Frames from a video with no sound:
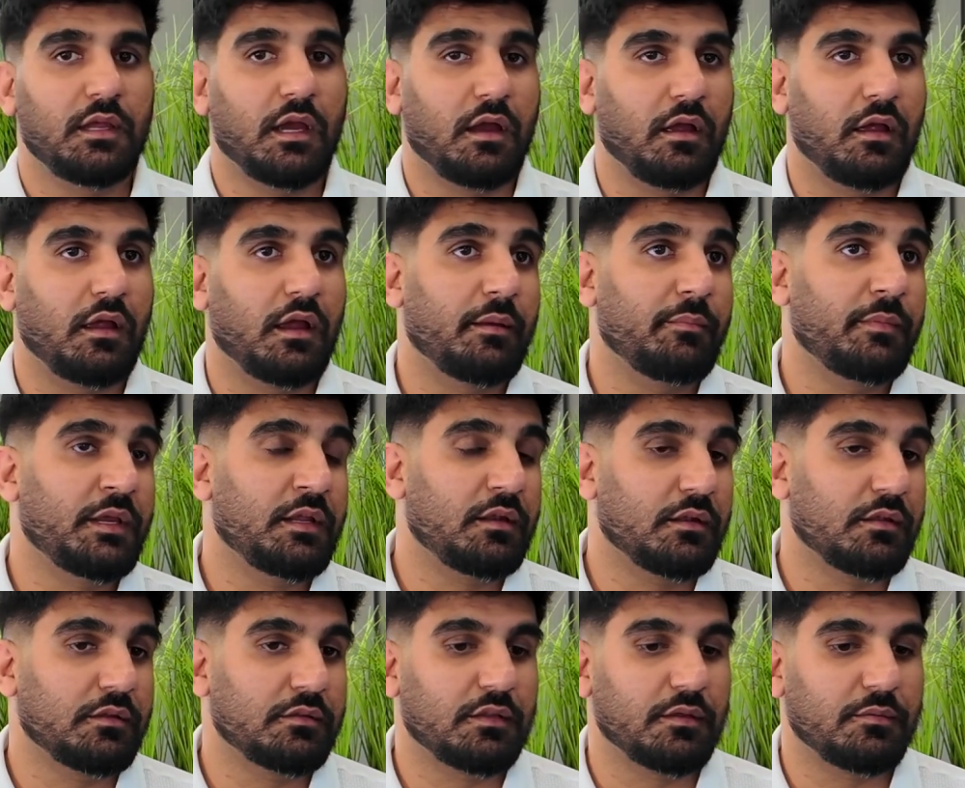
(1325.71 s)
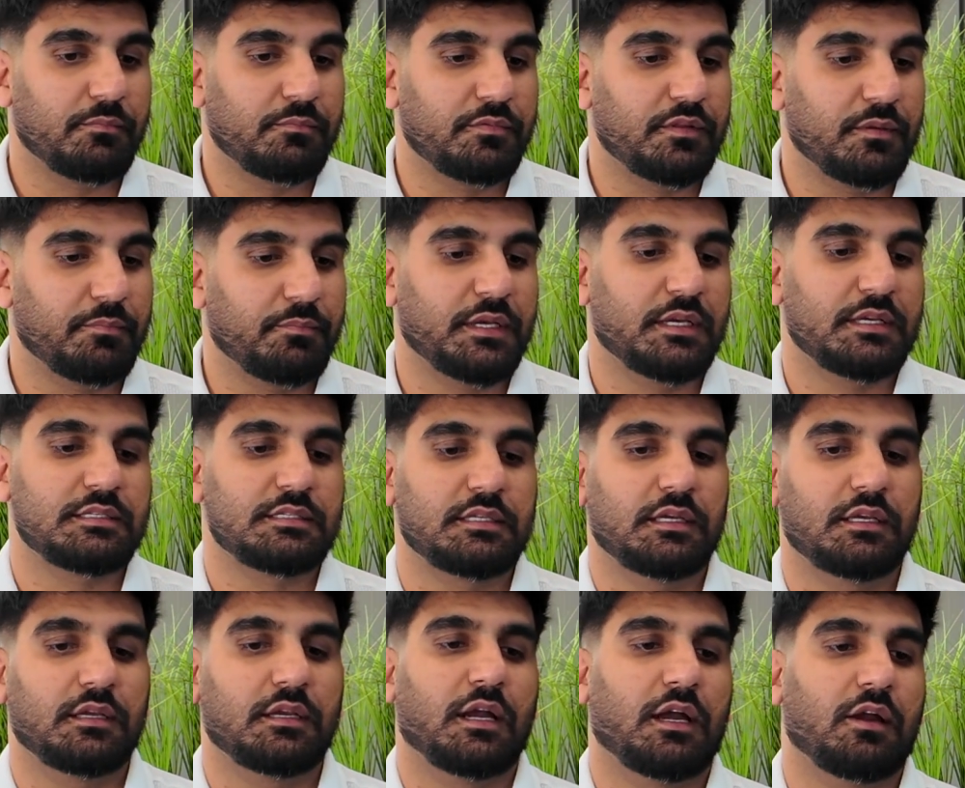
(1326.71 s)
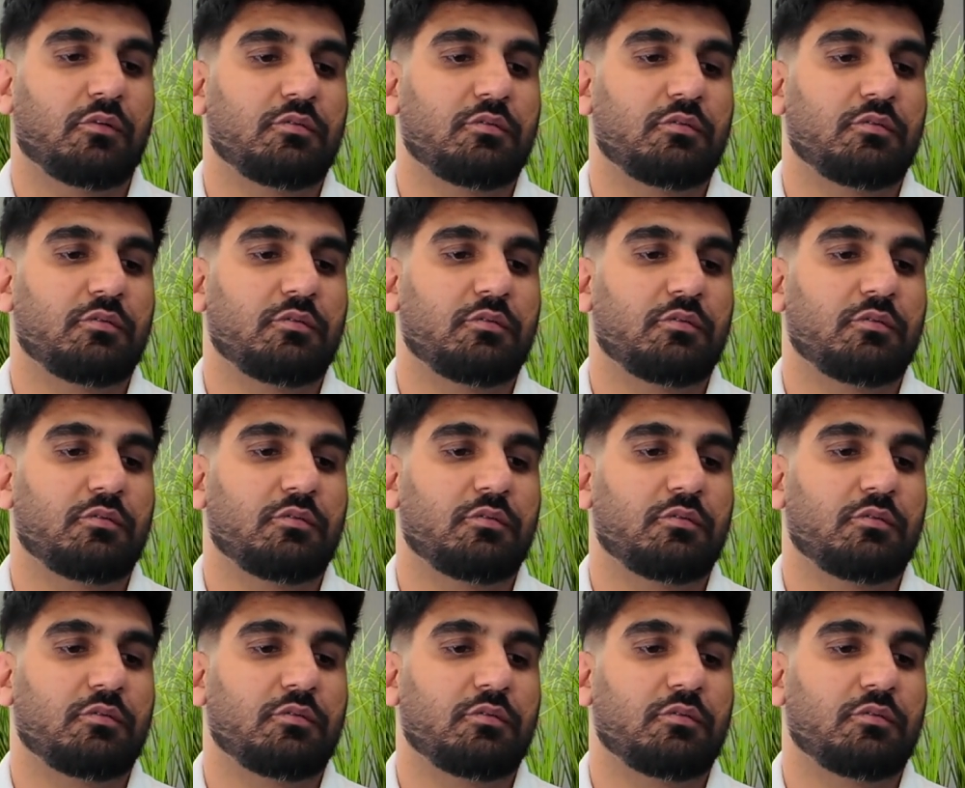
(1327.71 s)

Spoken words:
Yeah, I mean, the biggest thing I